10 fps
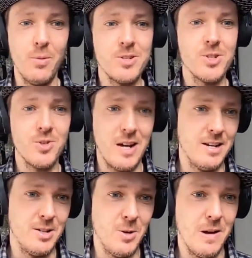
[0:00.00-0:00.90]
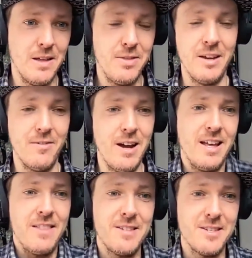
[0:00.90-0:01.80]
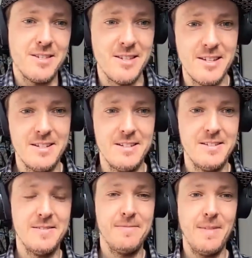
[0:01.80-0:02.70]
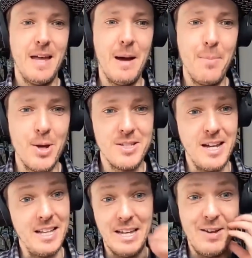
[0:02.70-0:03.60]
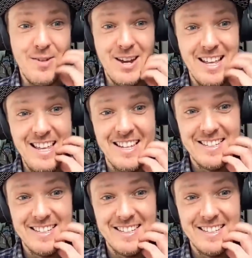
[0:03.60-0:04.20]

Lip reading: We're just trying to do our thing, right? Like, this is our personality, really.